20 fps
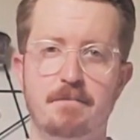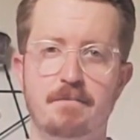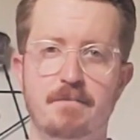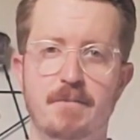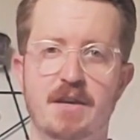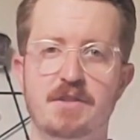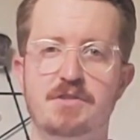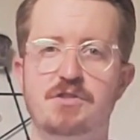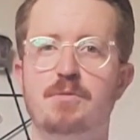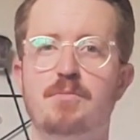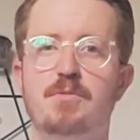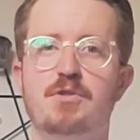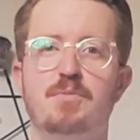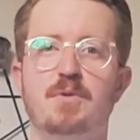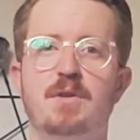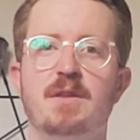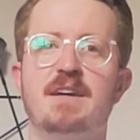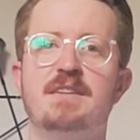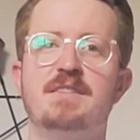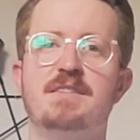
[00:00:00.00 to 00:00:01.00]
As humans, we
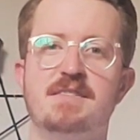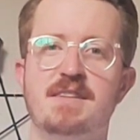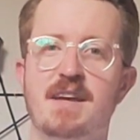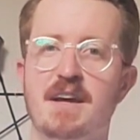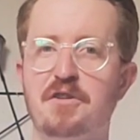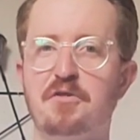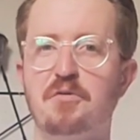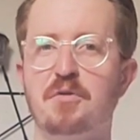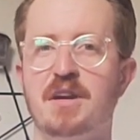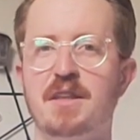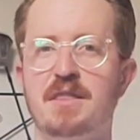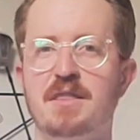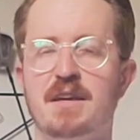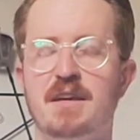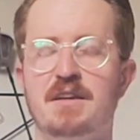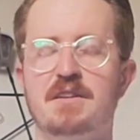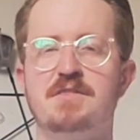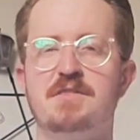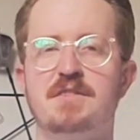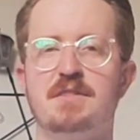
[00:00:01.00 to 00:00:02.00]
like to decorate
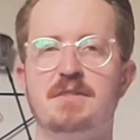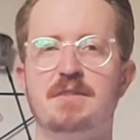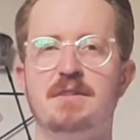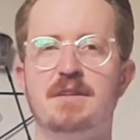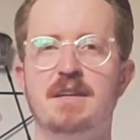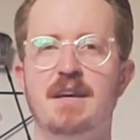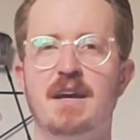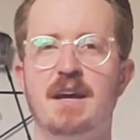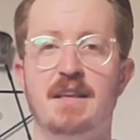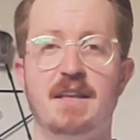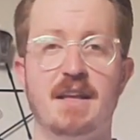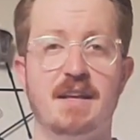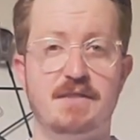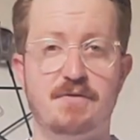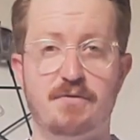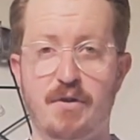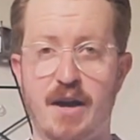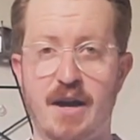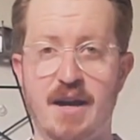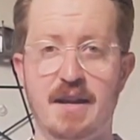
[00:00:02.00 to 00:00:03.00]
things, and that's
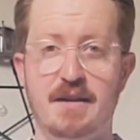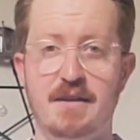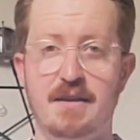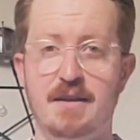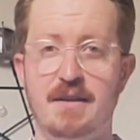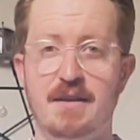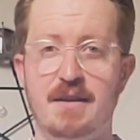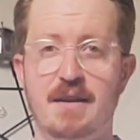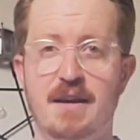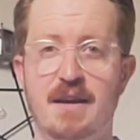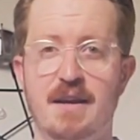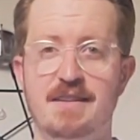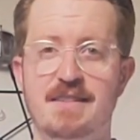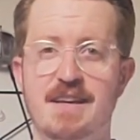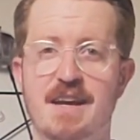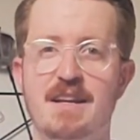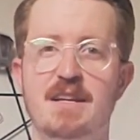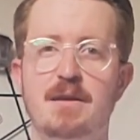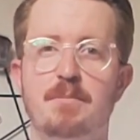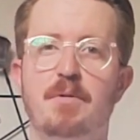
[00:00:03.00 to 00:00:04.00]
fine and
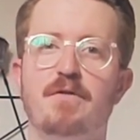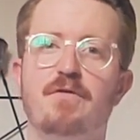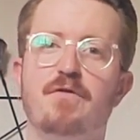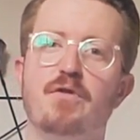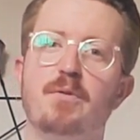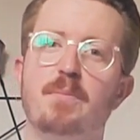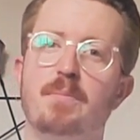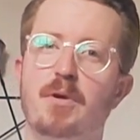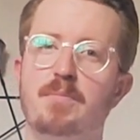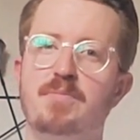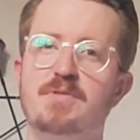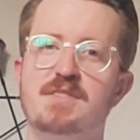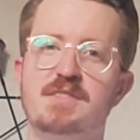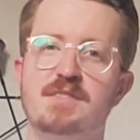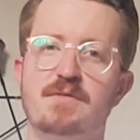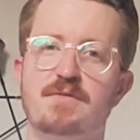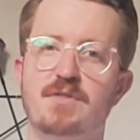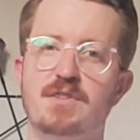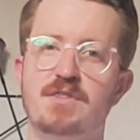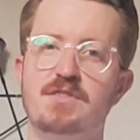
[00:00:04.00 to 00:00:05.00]
dandy, but for the purposes
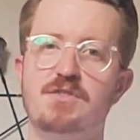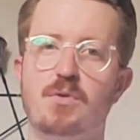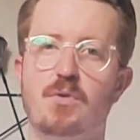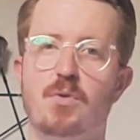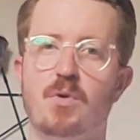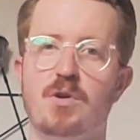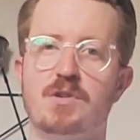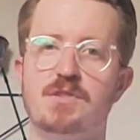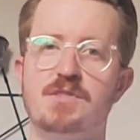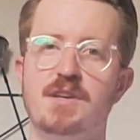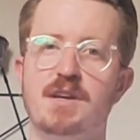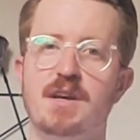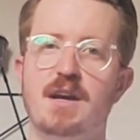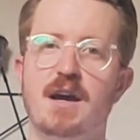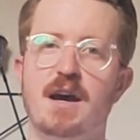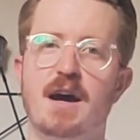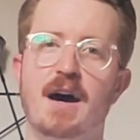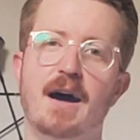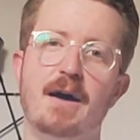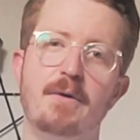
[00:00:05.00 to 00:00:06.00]
of this course,
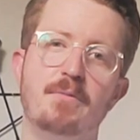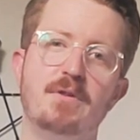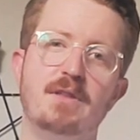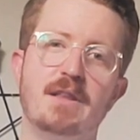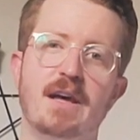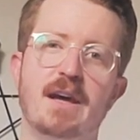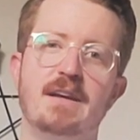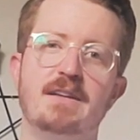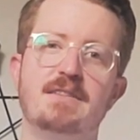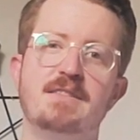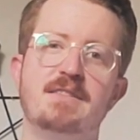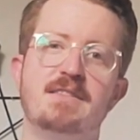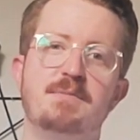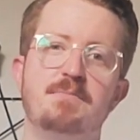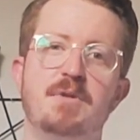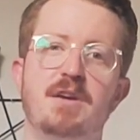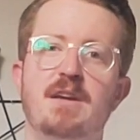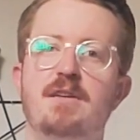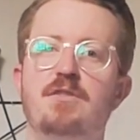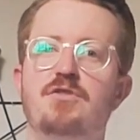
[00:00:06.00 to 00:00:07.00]
I would like to
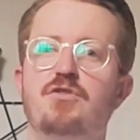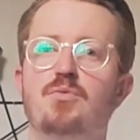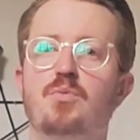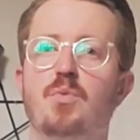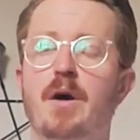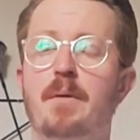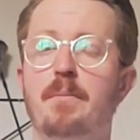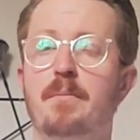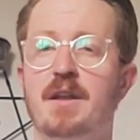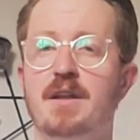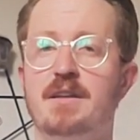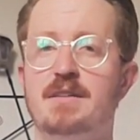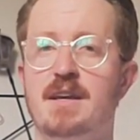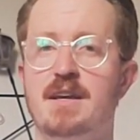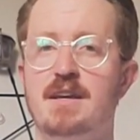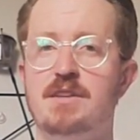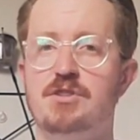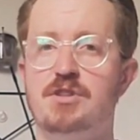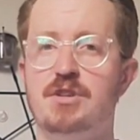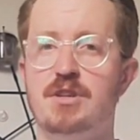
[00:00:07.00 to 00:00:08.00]
speak to what
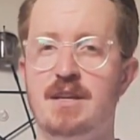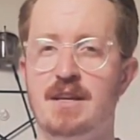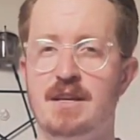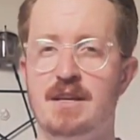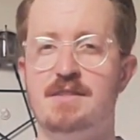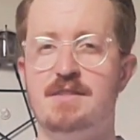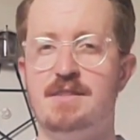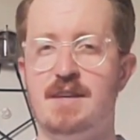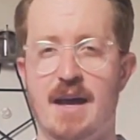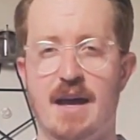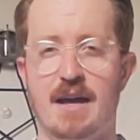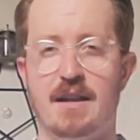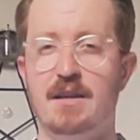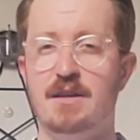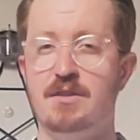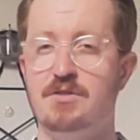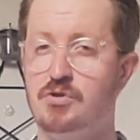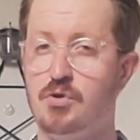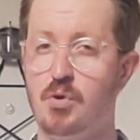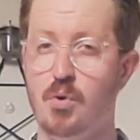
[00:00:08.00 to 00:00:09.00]
meditation is at
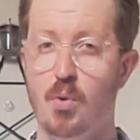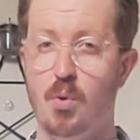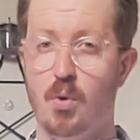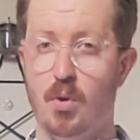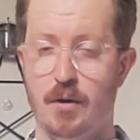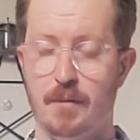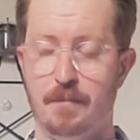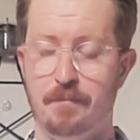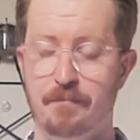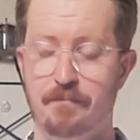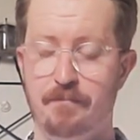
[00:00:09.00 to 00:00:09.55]
its core.